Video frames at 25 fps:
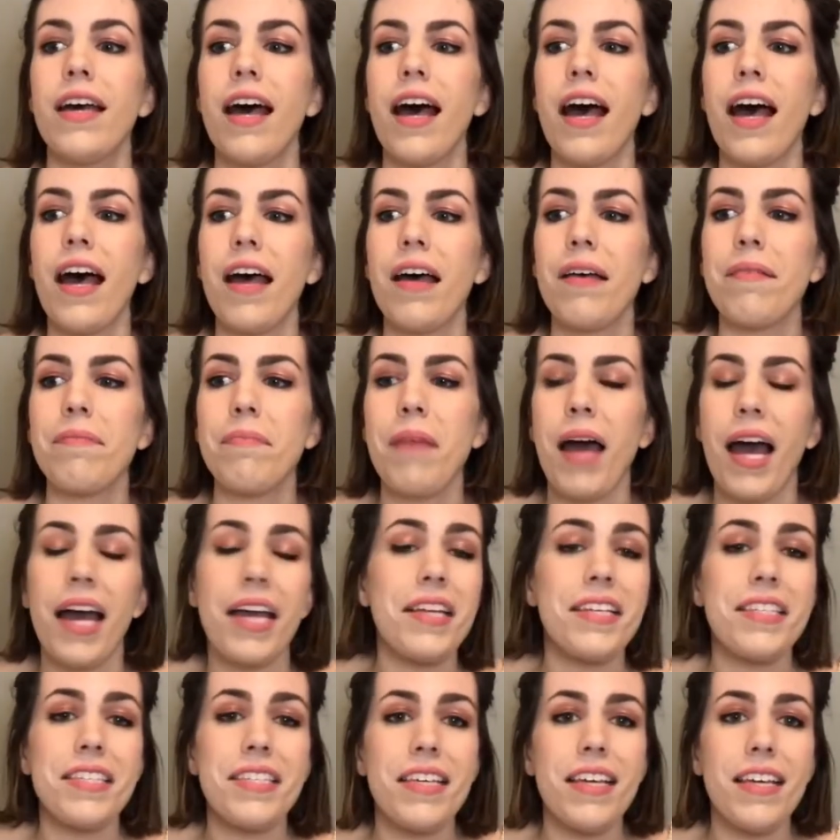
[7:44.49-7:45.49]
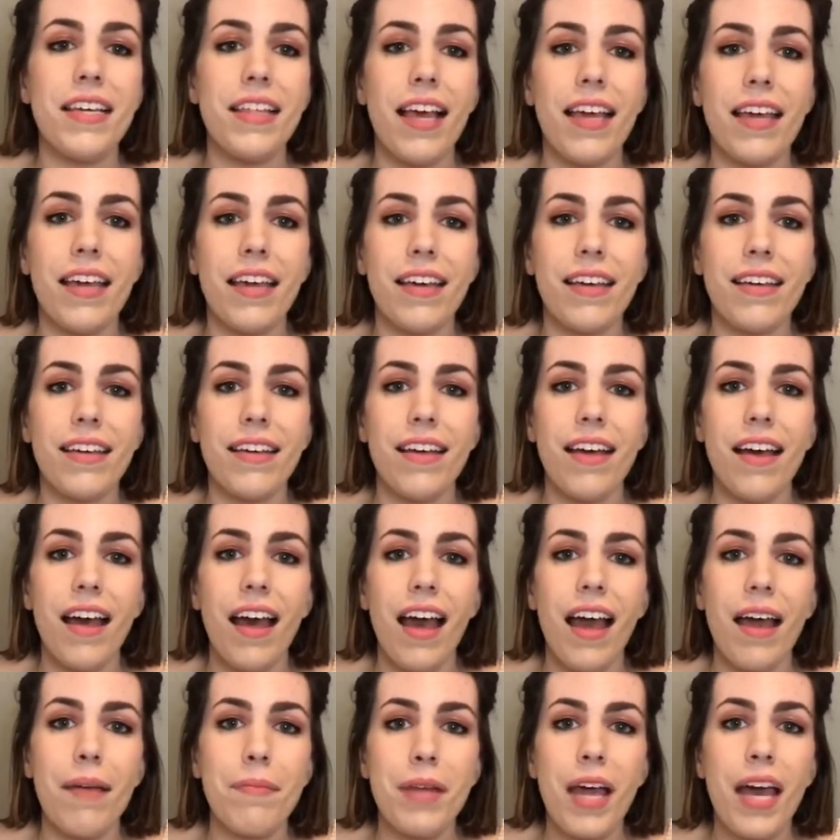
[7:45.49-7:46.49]
Honestly, like,
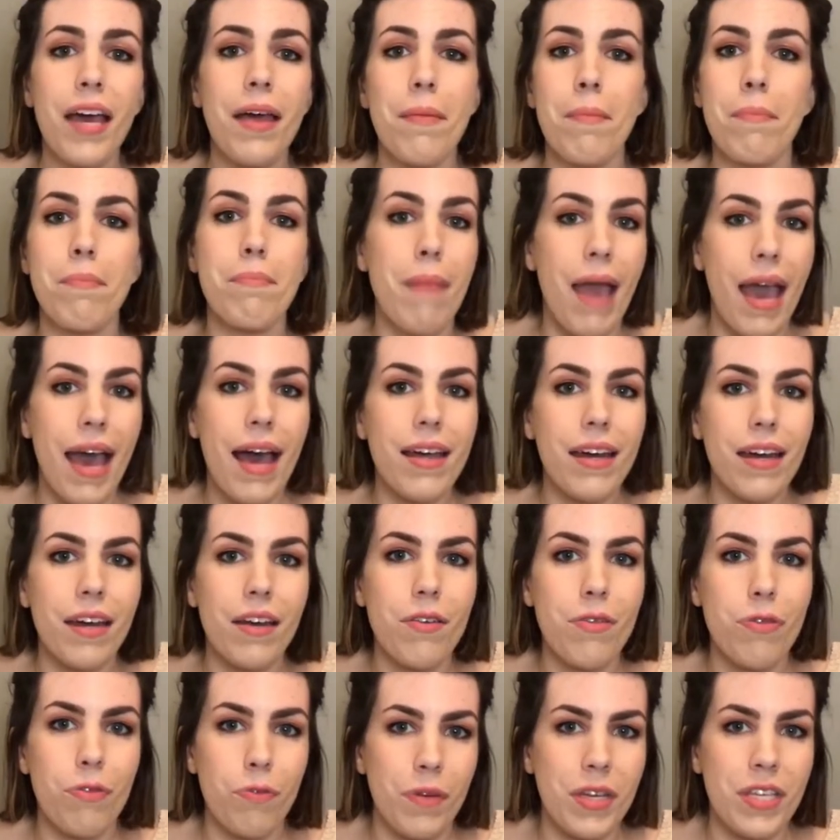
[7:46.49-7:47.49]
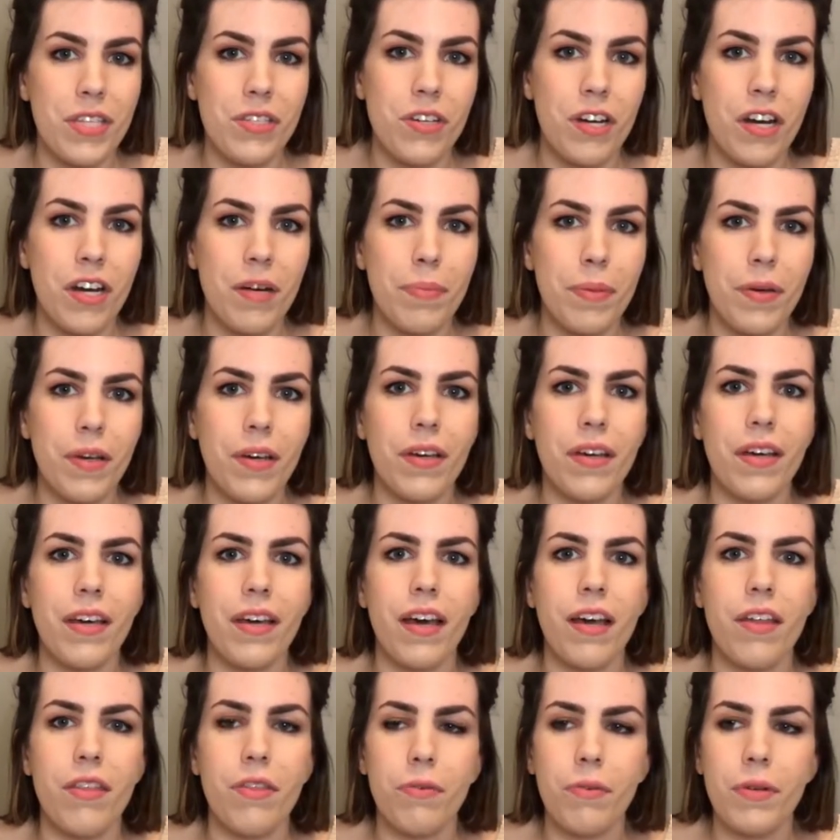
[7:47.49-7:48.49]
I'm not mad at a 3-star book.
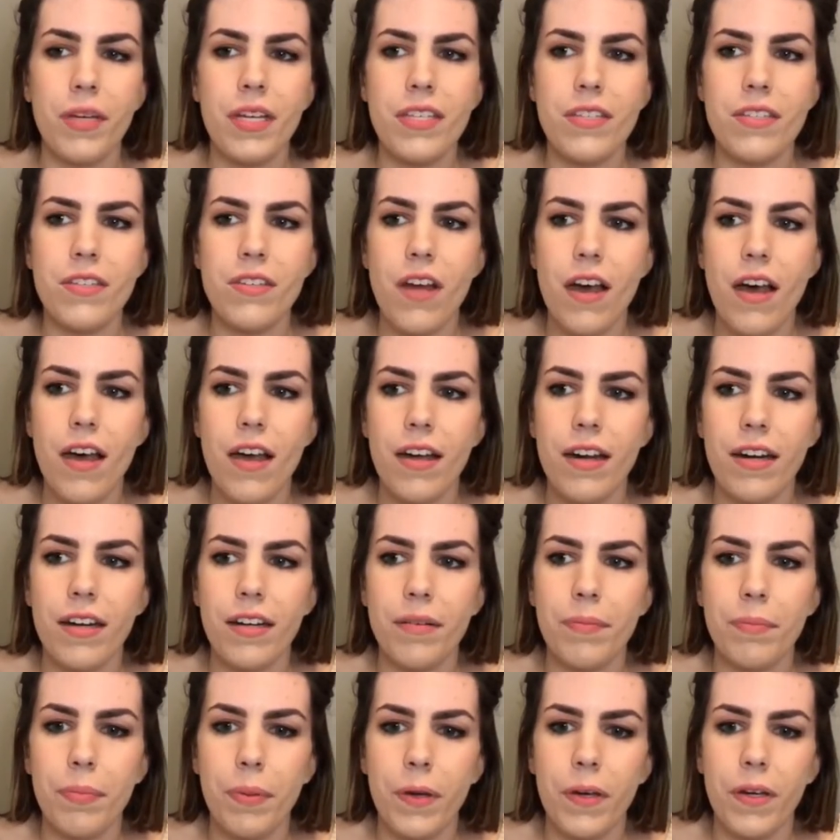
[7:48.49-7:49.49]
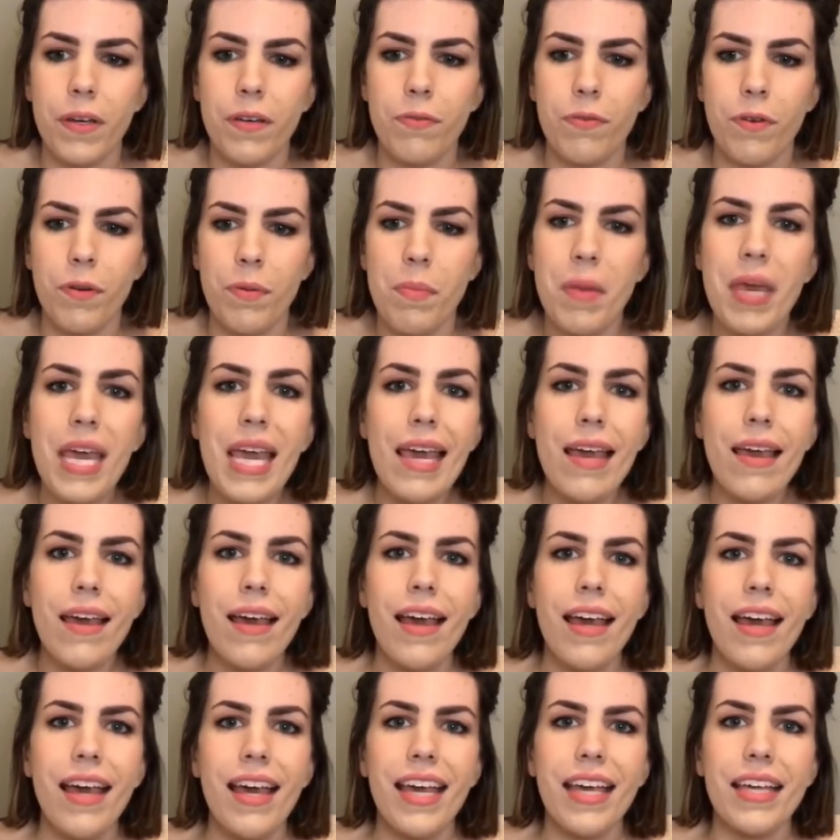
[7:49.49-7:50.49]
A 3-star book for me
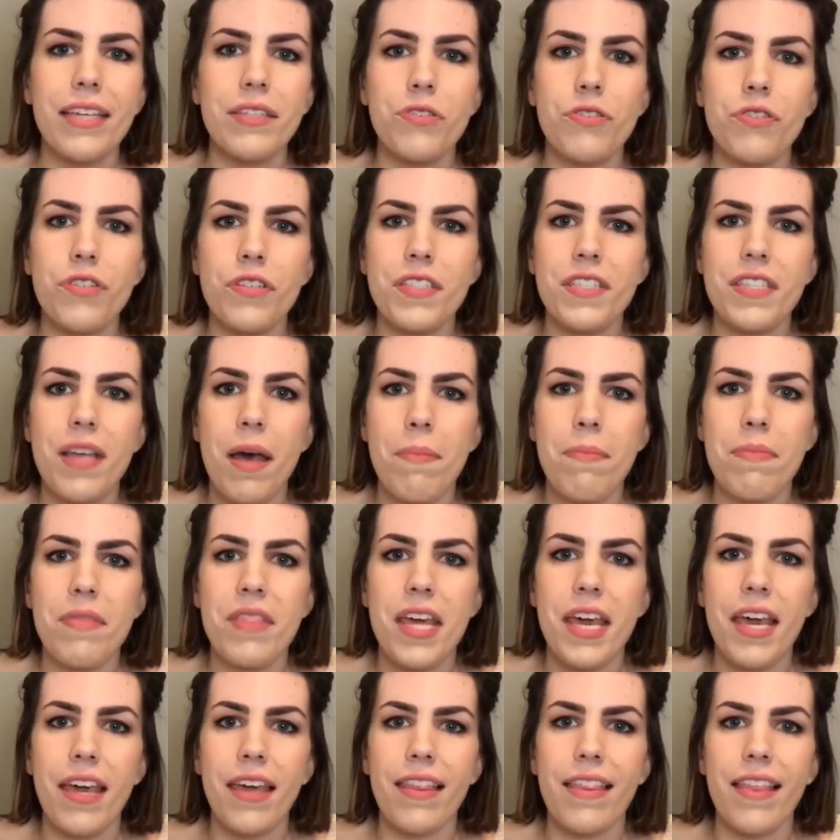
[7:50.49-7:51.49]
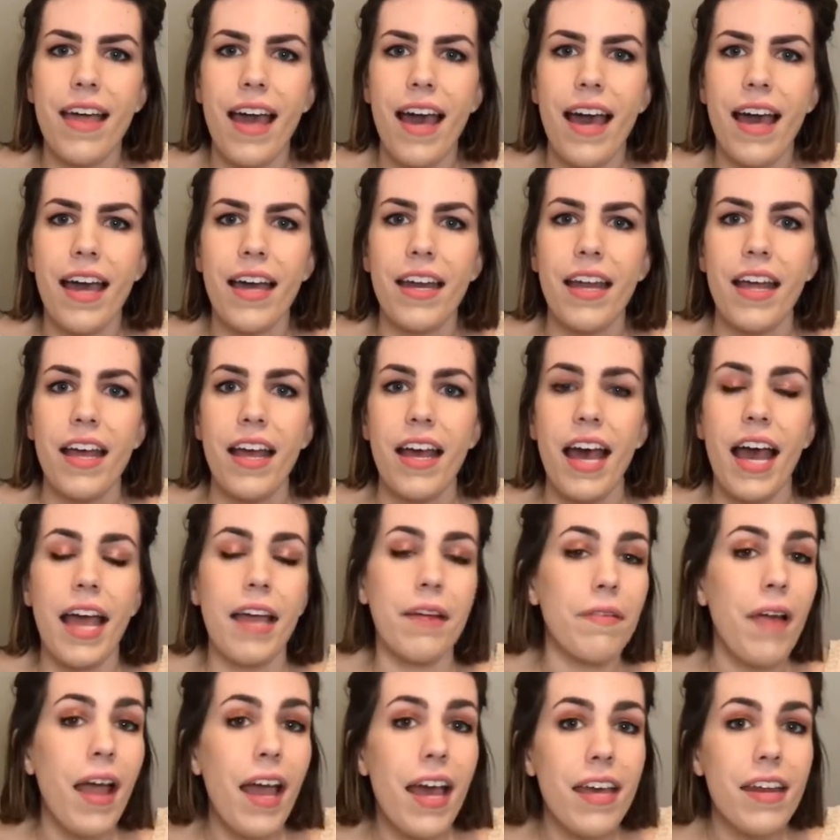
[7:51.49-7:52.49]
is just something that I
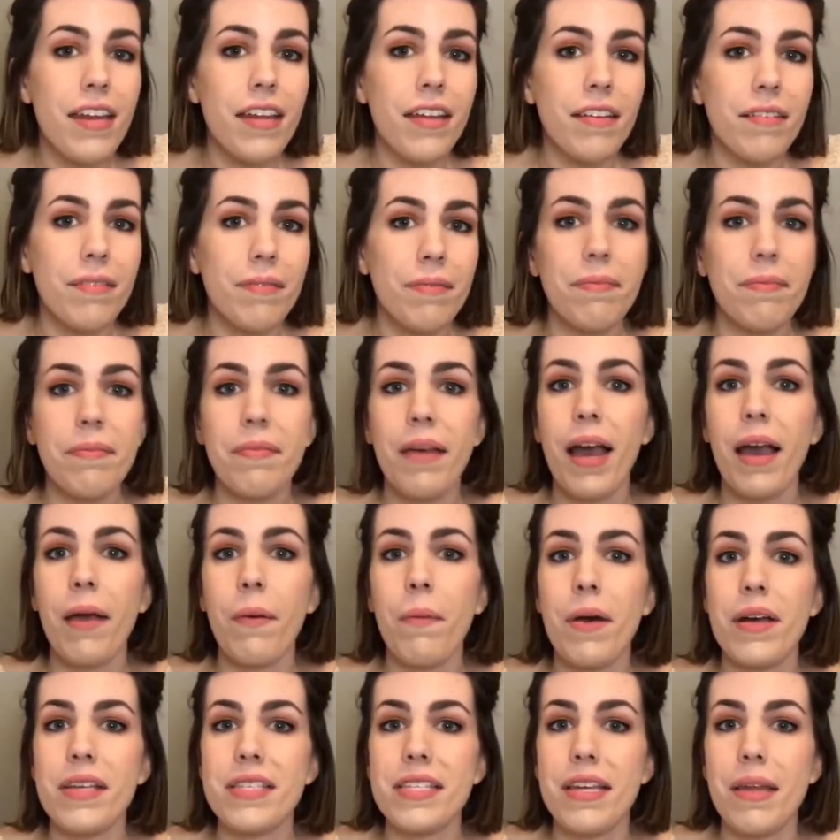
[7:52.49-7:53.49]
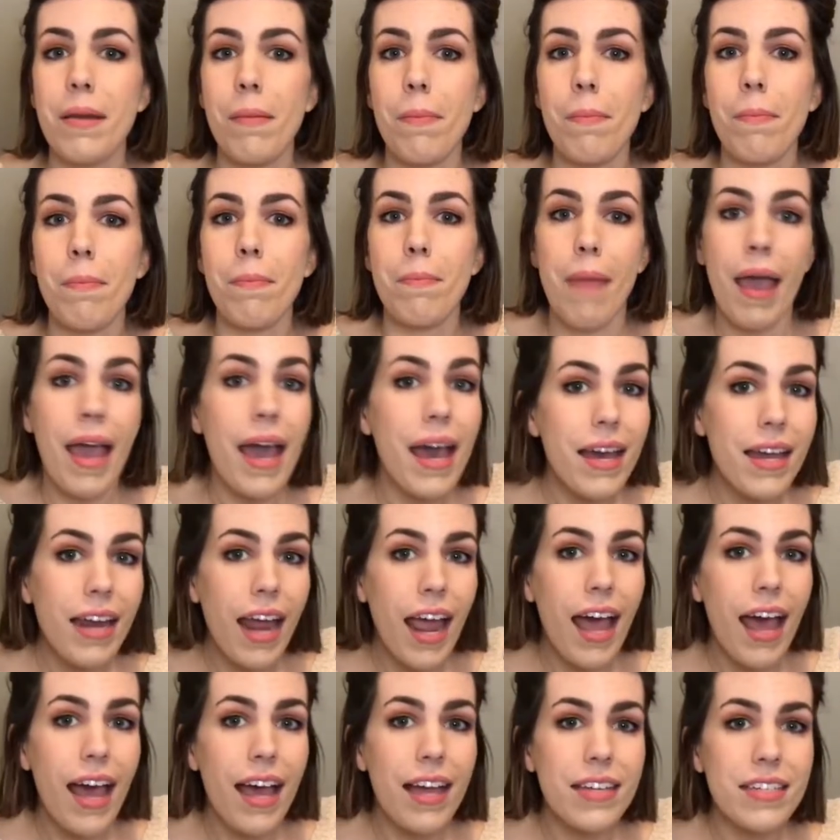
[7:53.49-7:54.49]
read, I wasn't mad
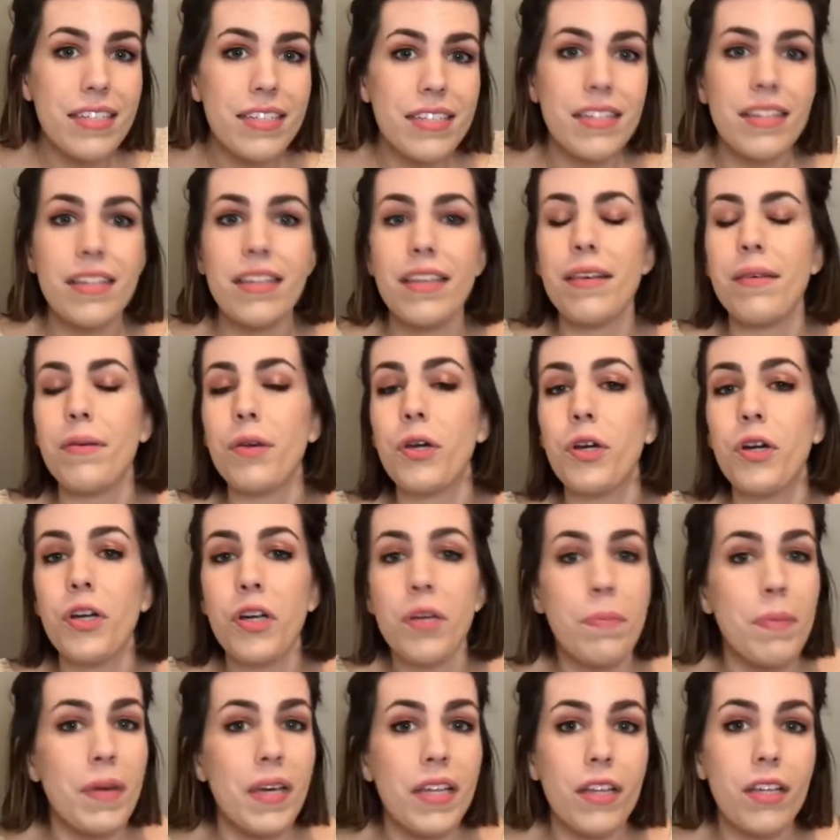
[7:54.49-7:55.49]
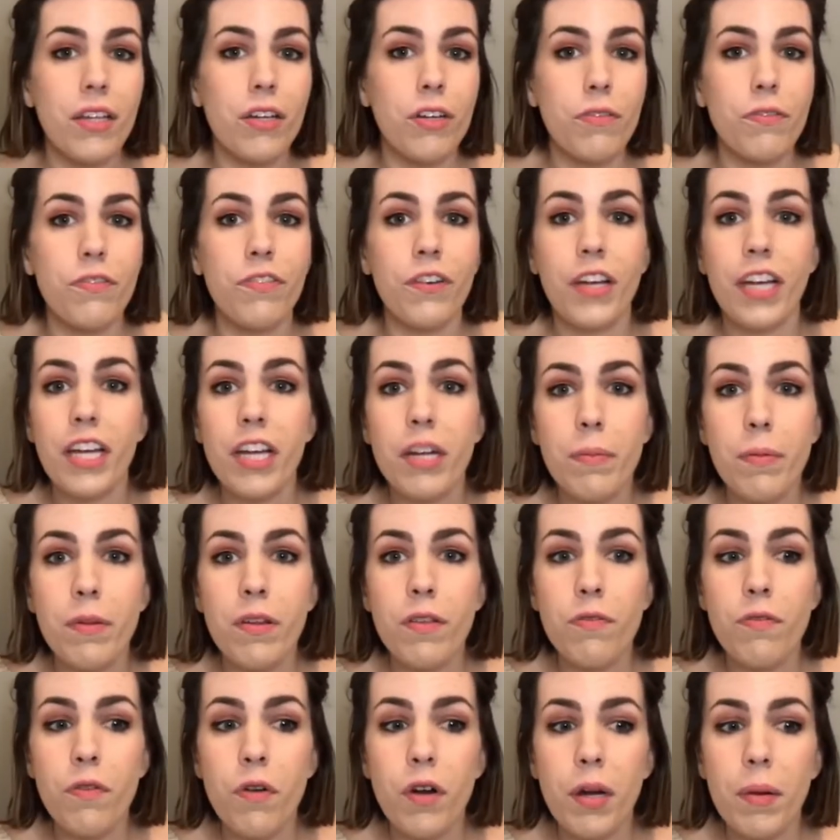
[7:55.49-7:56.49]
at, could be a little forgettable
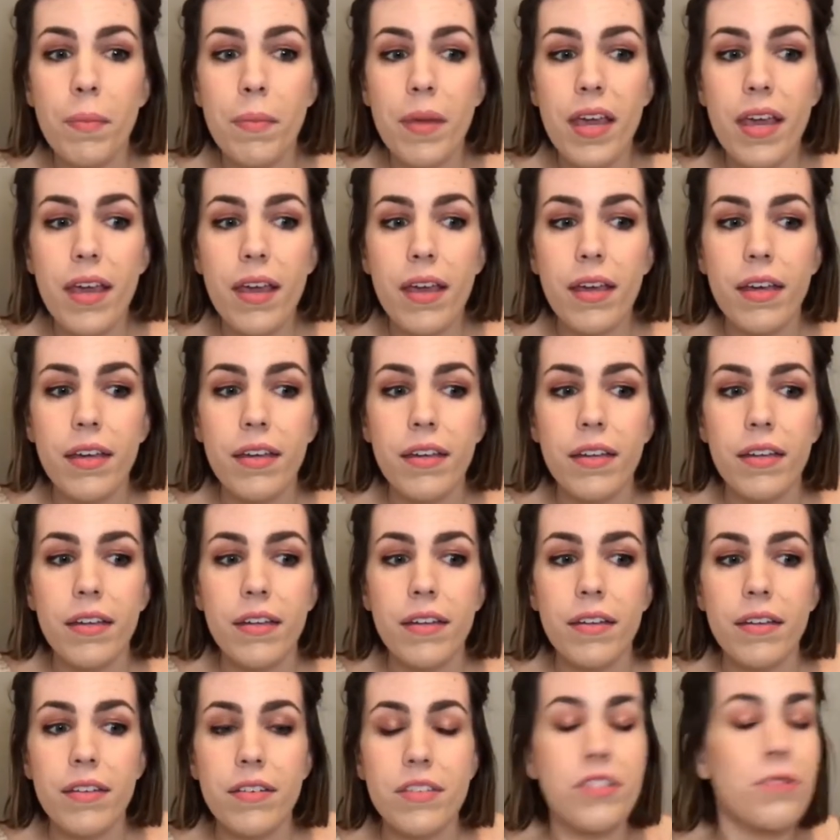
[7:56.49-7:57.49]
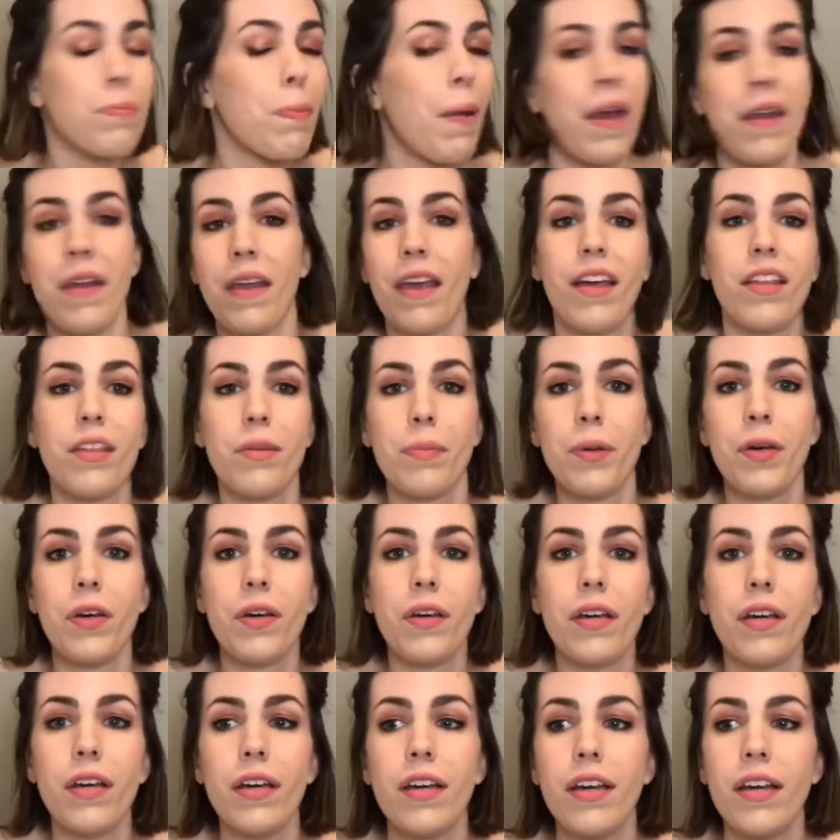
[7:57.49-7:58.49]
for me, depending on the
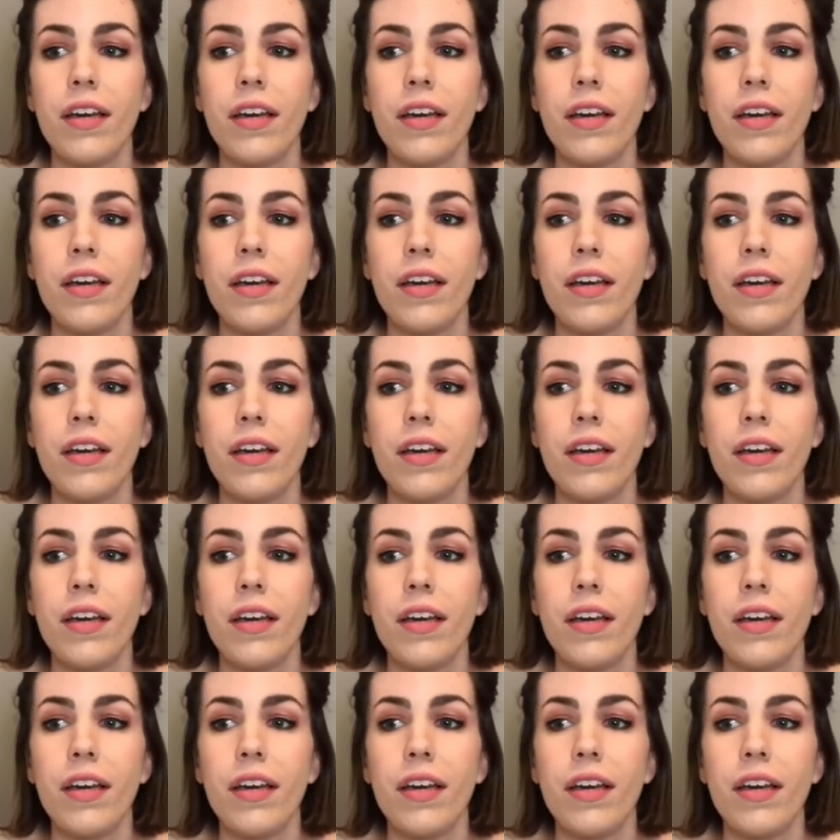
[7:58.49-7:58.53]
book.